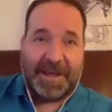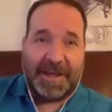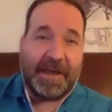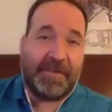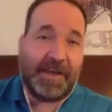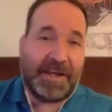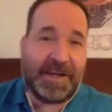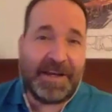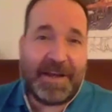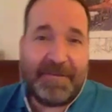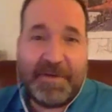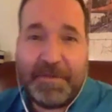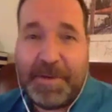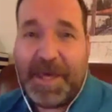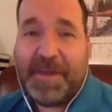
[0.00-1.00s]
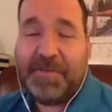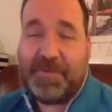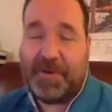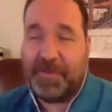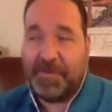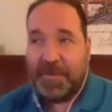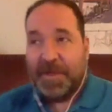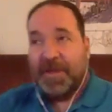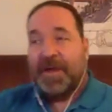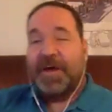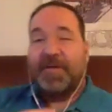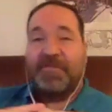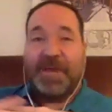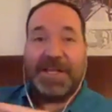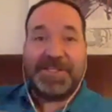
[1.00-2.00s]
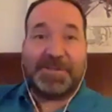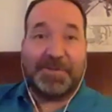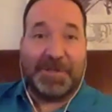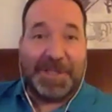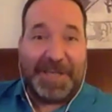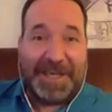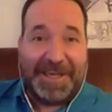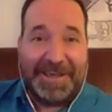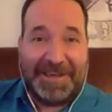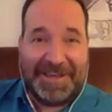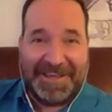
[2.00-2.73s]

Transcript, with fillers: and they didn't have a bathroom. Eventually,